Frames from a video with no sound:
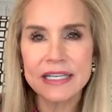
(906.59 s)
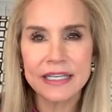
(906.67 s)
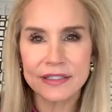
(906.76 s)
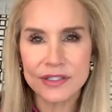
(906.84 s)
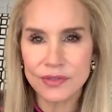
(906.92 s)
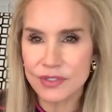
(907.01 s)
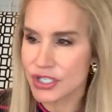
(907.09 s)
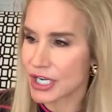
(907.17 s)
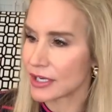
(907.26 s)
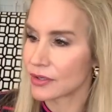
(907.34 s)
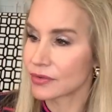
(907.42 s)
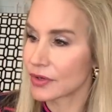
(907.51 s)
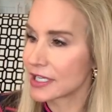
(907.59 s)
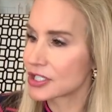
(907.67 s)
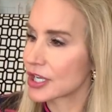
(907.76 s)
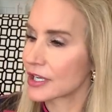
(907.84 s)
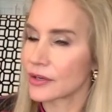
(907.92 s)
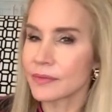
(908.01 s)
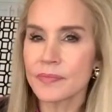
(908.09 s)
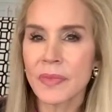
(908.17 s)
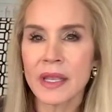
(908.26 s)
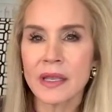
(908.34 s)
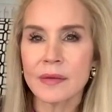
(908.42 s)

Hensel's channel, great channel,